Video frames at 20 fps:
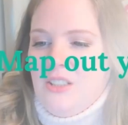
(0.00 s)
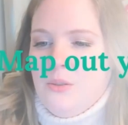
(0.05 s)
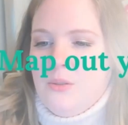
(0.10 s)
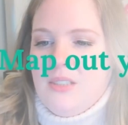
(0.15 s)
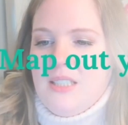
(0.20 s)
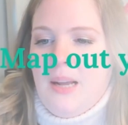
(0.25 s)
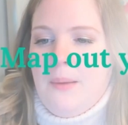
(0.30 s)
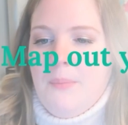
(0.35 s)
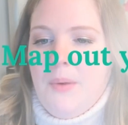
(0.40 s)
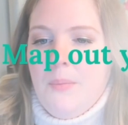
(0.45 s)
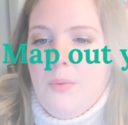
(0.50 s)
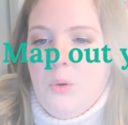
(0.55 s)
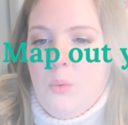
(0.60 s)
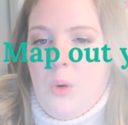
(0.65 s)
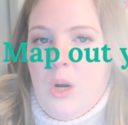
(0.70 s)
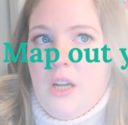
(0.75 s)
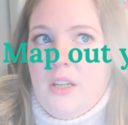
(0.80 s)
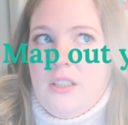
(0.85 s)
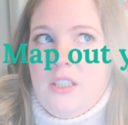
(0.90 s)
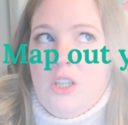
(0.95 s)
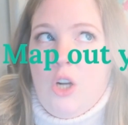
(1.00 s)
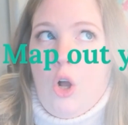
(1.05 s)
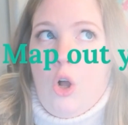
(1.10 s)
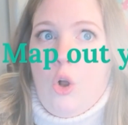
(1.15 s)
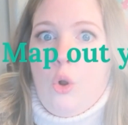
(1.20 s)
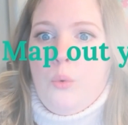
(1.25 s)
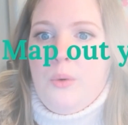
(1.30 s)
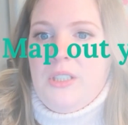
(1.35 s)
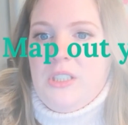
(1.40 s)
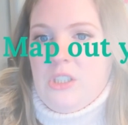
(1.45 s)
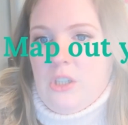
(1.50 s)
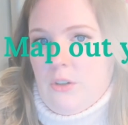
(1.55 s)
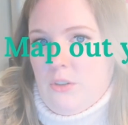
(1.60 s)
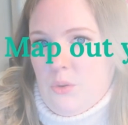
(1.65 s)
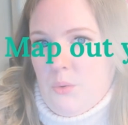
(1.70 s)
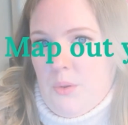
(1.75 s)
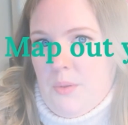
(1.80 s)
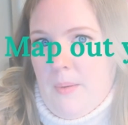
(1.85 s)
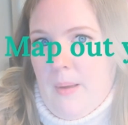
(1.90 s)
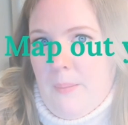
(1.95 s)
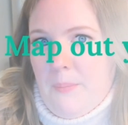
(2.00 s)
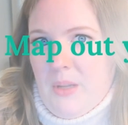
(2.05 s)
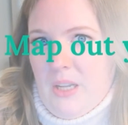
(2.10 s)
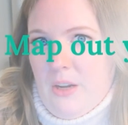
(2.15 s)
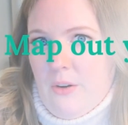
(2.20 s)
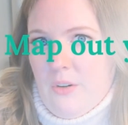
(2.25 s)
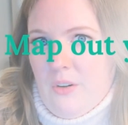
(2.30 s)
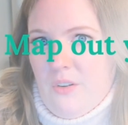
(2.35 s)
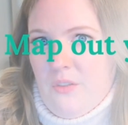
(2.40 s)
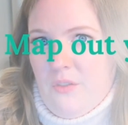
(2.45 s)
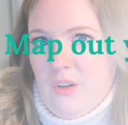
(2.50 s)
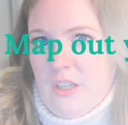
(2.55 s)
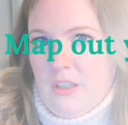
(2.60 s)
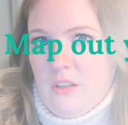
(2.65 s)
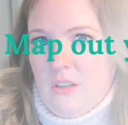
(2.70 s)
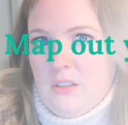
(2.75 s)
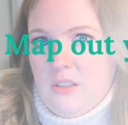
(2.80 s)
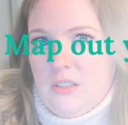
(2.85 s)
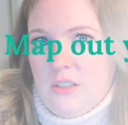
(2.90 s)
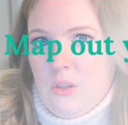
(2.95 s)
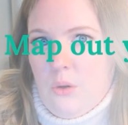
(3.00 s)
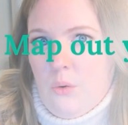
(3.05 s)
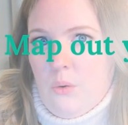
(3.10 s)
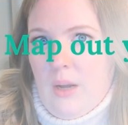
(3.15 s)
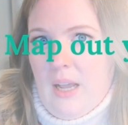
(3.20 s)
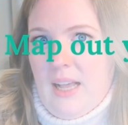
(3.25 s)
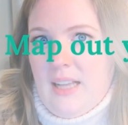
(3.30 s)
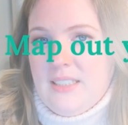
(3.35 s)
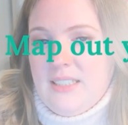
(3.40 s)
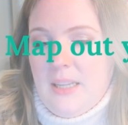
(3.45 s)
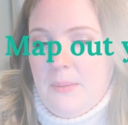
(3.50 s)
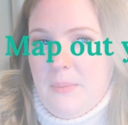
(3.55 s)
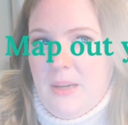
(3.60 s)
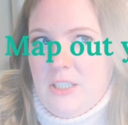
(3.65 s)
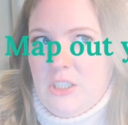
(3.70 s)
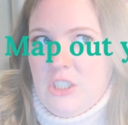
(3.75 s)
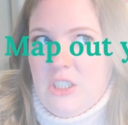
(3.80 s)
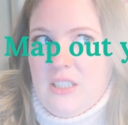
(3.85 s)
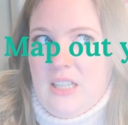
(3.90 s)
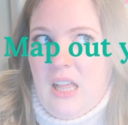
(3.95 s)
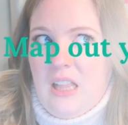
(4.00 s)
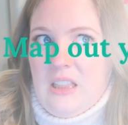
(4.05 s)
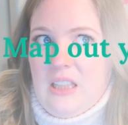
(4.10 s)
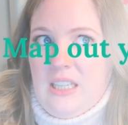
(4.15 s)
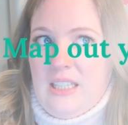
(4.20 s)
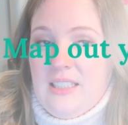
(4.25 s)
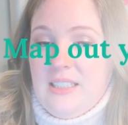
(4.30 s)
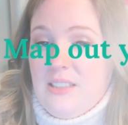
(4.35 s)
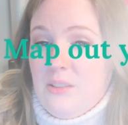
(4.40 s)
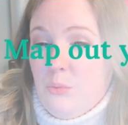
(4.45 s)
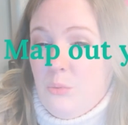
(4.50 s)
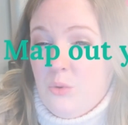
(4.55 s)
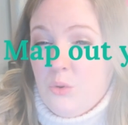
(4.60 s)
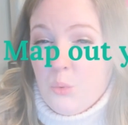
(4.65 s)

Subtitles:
step number 1, it always starts with mapping out your funnel. So as I mentioned, that list is